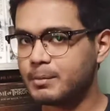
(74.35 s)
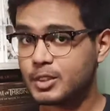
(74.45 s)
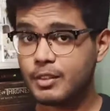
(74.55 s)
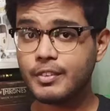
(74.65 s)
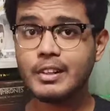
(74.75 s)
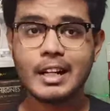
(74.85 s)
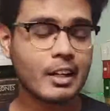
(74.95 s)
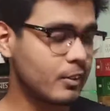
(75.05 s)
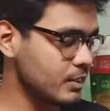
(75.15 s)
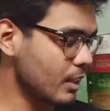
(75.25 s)
So if you find that
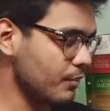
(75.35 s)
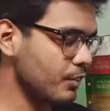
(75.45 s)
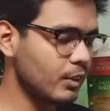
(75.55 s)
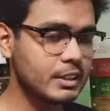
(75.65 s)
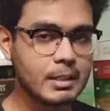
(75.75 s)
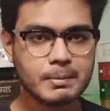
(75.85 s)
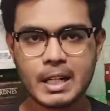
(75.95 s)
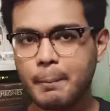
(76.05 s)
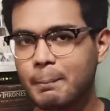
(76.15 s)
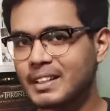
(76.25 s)
kind of stuff, you can
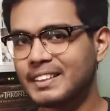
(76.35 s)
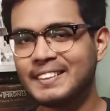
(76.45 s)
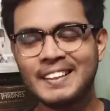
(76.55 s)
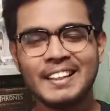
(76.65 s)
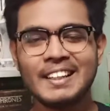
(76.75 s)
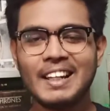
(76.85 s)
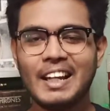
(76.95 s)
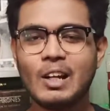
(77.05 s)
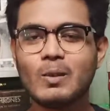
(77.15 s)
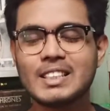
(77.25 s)
subscribe button.
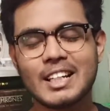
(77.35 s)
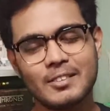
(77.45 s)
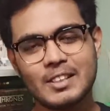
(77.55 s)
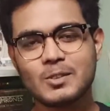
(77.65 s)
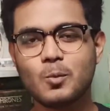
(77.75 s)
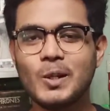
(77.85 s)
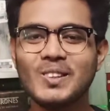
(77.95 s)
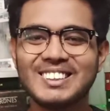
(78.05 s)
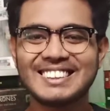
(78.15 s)
And now let's start with this video.